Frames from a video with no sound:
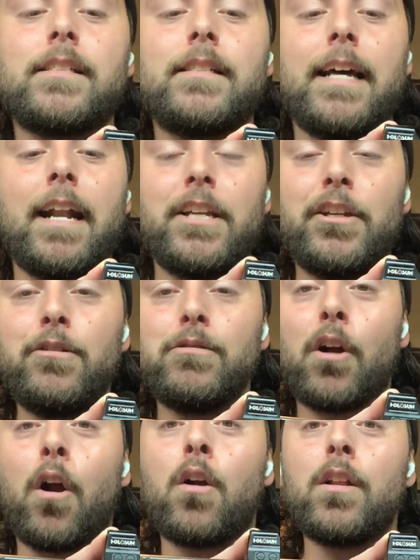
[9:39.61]
that I use
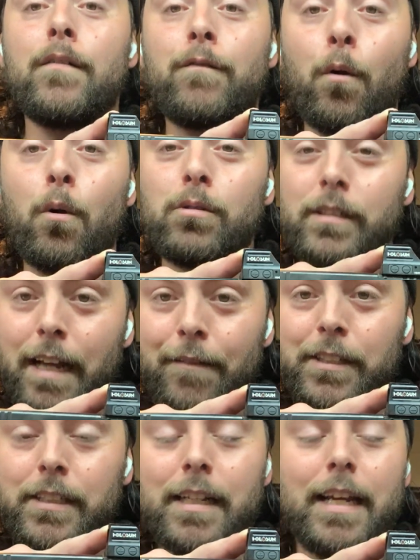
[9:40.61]
are the 407s,